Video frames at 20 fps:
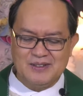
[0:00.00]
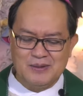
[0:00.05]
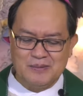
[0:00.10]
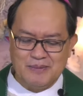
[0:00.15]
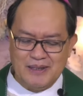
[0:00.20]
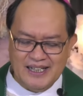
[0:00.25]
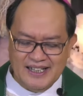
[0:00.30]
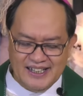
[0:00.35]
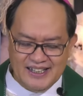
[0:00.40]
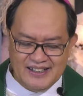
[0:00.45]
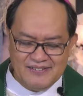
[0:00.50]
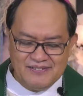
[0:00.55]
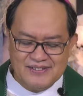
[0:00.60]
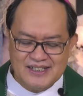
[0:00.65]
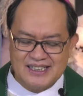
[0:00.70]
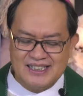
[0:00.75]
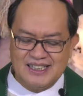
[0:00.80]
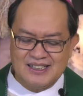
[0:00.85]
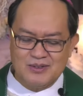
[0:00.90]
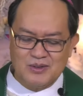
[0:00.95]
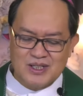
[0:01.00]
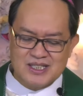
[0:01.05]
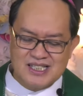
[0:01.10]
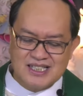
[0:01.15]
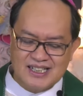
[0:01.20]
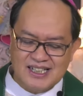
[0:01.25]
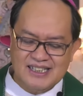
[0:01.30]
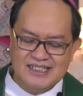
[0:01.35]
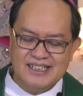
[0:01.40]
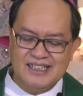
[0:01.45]
to believe that it
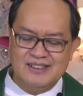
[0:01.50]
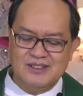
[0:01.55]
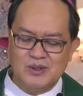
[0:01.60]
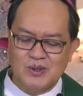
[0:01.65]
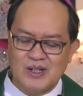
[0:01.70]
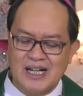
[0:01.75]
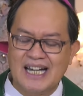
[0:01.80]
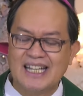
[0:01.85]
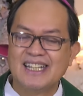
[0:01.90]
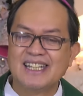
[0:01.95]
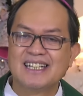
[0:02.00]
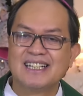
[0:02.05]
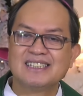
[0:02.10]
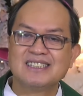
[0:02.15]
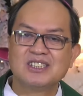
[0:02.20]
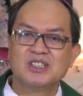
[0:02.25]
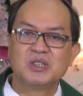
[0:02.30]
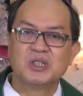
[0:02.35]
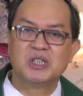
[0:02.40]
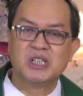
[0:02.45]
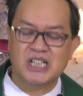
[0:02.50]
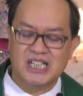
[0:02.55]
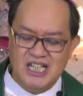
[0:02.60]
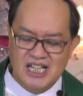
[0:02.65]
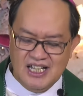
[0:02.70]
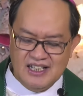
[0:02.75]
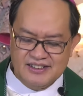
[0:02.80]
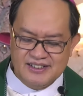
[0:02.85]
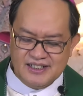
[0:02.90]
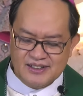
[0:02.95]
was written to
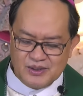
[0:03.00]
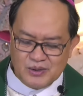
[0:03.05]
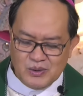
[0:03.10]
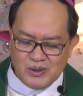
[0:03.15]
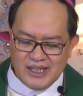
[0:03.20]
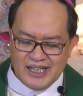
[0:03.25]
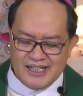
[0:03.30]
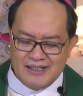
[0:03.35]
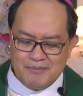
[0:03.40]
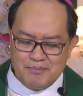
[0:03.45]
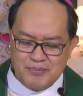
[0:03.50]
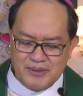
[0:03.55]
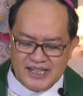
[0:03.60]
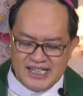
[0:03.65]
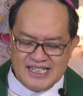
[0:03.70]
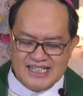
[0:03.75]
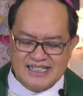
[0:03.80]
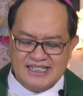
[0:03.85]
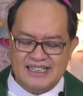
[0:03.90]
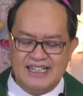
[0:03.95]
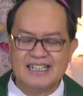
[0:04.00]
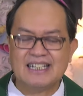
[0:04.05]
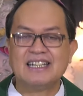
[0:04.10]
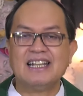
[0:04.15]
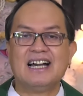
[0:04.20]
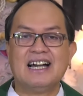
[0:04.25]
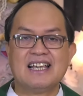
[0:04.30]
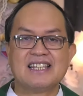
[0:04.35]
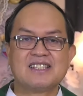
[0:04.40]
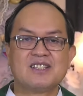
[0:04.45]
caricature the ruling priestly
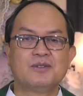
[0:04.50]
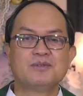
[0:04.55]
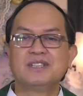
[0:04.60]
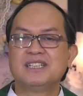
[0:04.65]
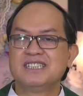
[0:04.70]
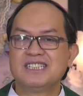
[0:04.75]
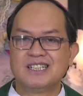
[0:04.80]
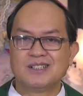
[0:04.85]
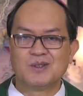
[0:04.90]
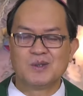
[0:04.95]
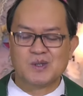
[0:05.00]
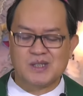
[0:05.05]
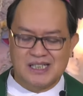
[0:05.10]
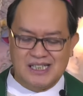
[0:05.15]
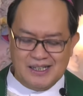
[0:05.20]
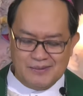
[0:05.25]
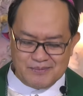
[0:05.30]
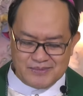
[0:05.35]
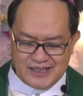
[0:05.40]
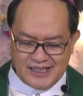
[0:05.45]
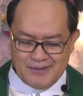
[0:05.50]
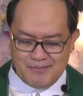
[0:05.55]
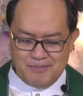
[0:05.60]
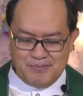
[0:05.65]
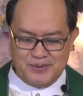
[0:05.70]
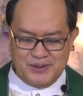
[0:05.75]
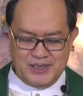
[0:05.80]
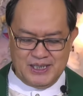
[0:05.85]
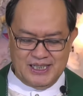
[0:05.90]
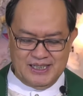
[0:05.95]
class of the Jerusalem
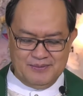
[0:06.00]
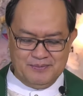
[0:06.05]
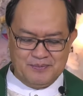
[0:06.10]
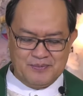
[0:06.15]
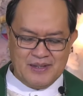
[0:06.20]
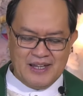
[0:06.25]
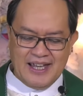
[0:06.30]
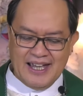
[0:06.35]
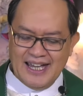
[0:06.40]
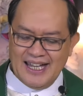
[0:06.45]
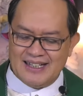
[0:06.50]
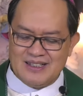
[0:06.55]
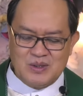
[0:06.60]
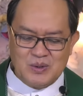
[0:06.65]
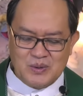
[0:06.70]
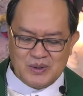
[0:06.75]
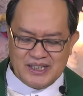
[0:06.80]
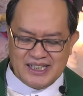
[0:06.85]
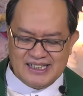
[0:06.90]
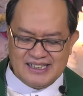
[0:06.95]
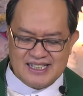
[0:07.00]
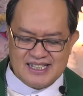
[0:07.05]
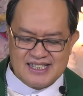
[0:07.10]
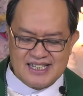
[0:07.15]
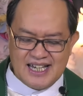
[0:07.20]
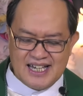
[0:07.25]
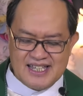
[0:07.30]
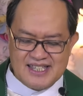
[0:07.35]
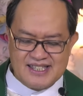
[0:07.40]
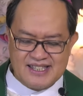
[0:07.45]
temple and to
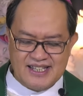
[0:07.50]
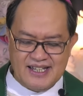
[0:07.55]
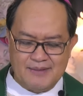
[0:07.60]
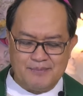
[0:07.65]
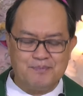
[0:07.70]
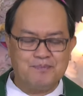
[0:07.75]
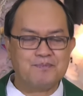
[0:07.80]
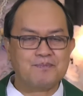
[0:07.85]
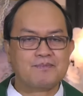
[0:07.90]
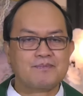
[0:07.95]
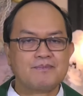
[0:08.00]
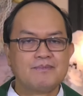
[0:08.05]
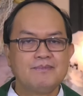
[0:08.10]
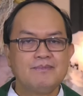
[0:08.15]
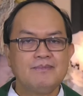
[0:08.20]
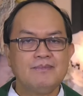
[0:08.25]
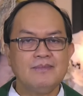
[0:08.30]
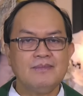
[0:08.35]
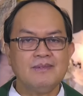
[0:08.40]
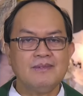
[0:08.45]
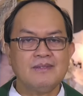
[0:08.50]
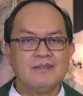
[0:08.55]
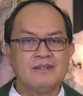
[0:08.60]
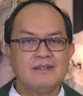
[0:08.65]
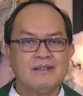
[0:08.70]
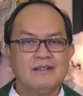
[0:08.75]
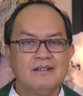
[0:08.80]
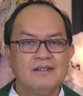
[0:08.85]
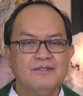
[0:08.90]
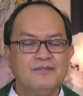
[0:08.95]
criticize them
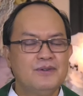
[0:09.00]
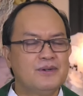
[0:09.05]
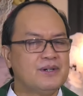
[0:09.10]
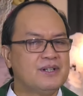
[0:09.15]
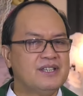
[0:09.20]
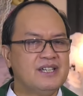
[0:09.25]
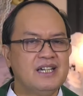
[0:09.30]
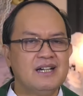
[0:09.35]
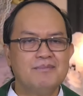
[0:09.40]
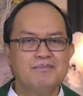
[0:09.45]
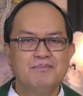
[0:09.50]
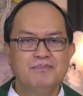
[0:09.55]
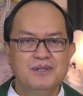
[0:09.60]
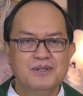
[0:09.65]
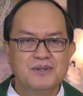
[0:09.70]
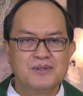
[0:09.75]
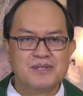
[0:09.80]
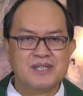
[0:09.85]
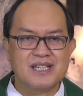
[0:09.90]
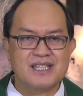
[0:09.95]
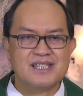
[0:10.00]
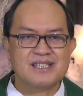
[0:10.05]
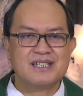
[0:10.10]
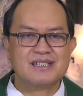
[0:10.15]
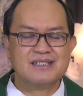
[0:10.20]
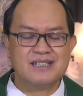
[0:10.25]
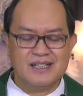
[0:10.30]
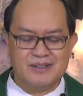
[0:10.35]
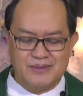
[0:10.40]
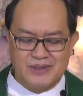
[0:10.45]
for the abuses
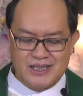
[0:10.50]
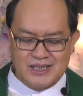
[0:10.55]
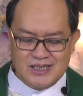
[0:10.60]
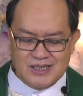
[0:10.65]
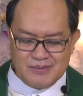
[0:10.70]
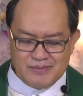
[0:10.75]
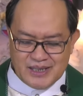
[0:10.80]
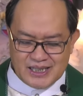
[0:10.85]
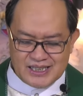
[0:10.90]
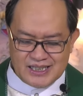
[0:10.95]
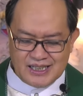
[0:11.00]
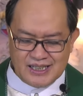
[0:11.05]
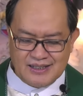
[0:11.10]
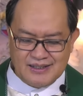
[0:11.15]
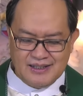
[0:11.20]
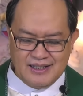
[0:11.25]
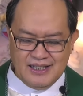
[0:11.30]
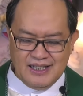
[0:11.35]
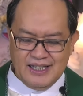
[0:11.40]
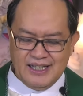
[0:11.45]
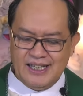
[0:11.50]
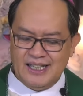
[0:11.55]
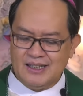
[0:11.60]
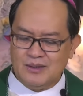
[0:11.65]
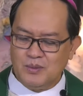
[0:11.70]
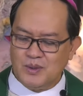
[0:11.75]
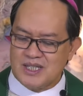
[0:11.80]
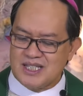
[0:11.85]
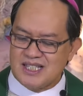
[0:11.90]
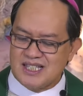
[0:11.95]
that they were committing.
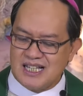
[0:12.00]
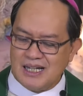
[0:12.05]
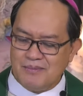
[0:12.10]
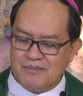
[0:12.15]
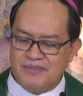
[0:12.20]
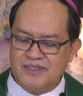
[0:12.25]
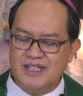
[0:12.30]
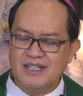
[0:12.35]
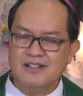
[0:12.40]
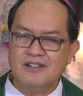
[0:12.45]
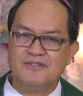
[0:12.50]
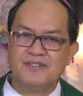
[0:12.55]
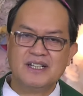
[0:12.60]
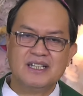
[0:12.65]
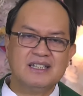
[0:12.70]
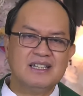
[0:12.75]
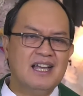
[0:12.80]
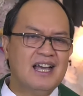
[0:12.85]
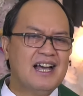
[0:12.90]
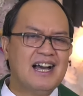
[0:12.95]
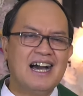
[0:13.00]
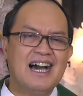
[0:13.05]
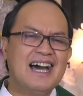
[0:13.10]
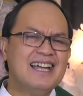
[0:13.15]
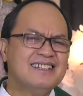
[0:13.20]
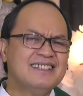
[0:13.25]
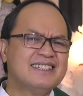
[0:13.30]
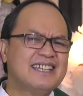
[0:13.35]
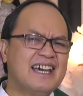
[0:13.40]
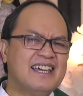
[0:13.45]
It was something of an
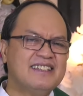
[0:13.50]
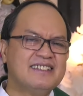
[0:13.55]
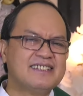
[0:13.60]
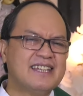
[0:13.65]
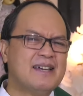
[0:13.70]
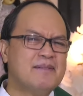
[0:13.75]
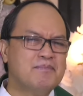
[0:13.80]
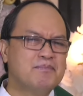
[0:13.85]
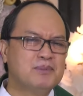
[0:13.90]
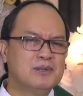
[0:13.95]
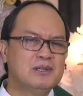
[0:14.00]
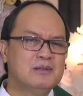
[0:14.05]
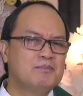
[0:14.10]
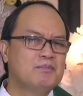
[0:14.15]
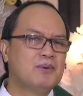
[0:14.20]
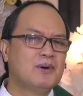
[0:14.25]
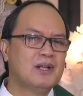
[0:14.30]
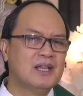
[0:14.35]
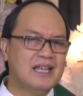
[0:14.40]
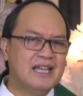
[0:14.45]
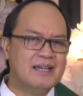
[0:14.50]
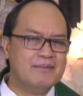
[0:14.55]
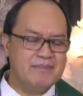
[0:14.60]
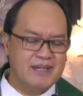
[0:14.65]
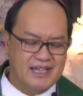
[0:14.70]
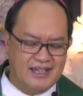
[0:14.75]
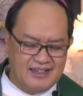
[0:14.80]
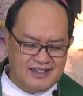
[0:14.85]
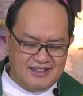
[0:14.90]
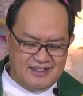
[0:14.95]
anti-temple polemic.